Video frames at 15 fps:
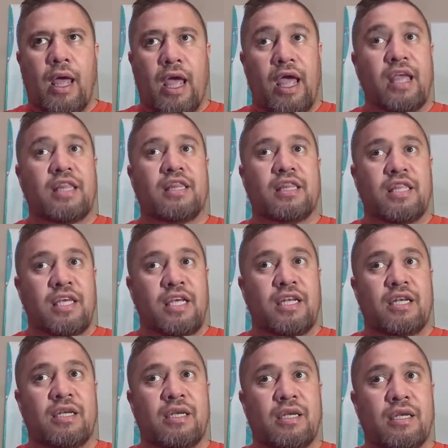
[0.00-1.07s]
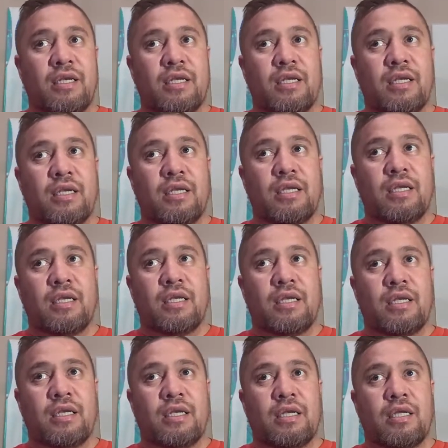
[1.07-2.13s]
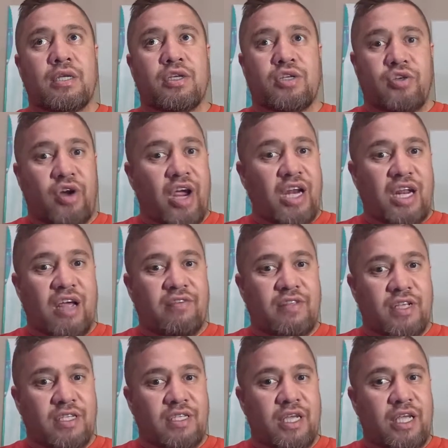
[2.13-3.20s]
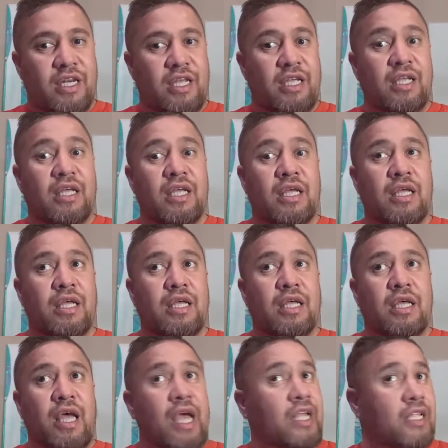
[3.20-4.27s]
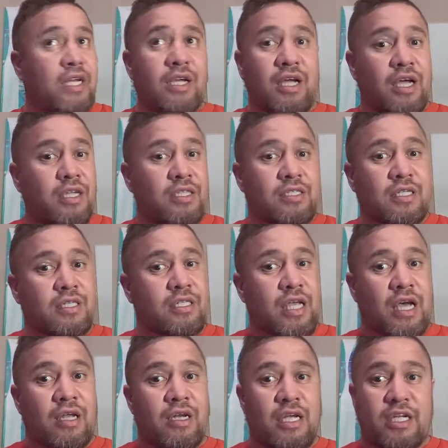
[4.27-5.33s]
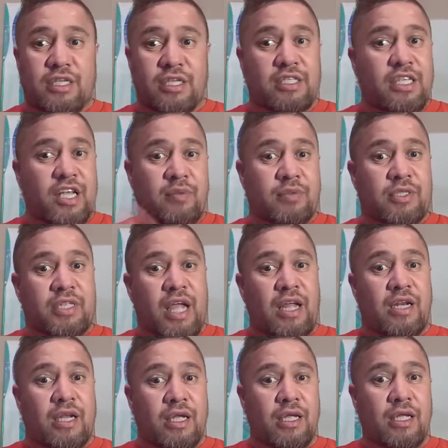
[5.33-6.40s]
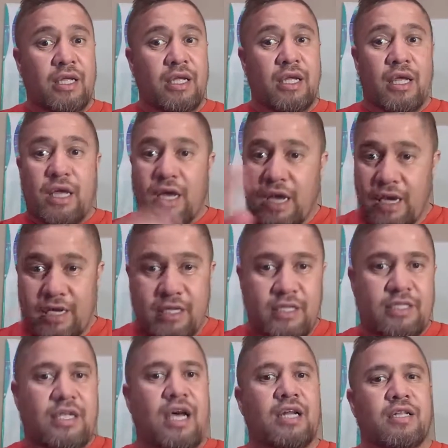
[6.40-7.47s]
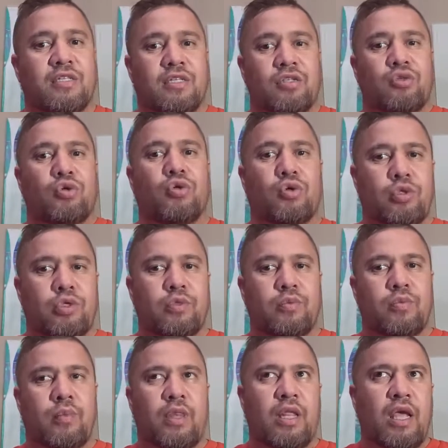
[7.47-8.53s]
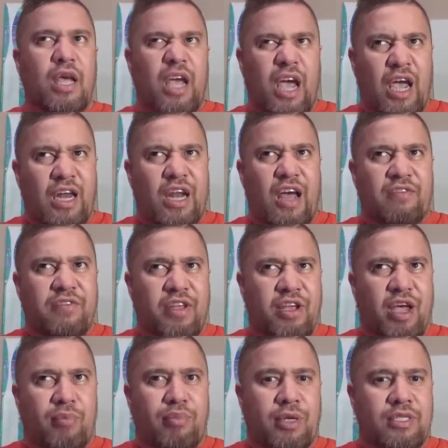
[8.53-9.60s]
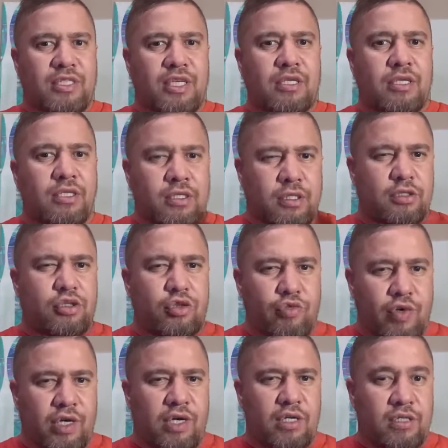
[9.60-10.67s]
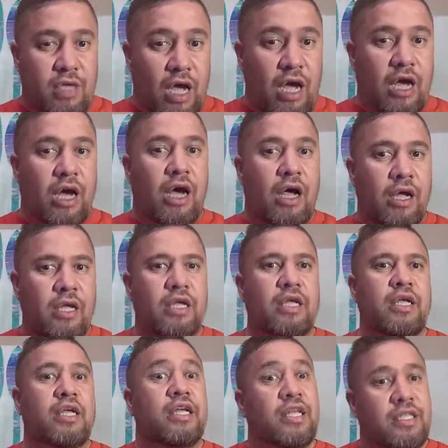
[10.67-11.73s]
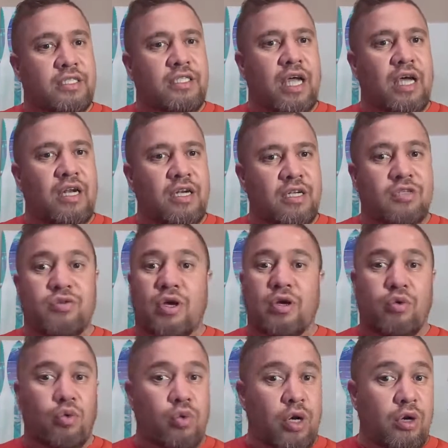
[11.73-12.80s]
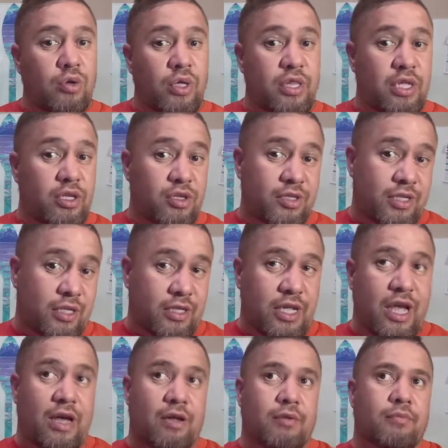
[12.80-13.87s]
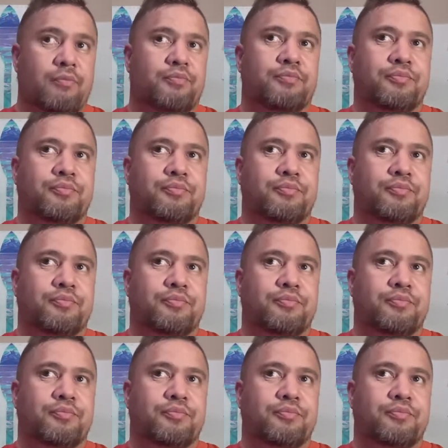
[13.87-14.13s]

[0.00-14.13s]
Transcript: and then straight after his ngere, he didn't go and sit down, he just kept standing and he started to talk. And after a couple of sentences, you realise, he started his high kōrero, and then you sit down.